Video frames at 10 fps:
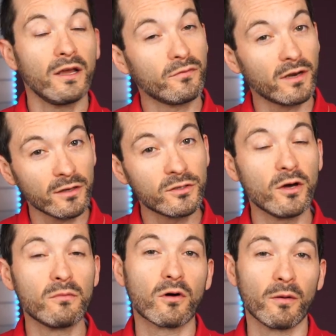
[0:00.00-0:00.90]
If you'd like to
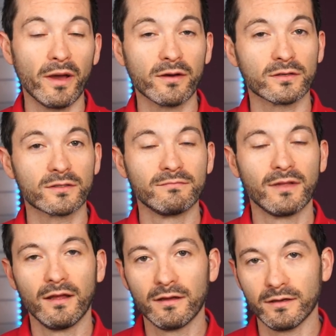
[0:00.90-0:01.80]
know more about it,
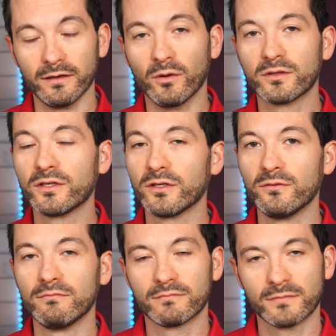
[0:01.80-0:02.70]
you know what to do,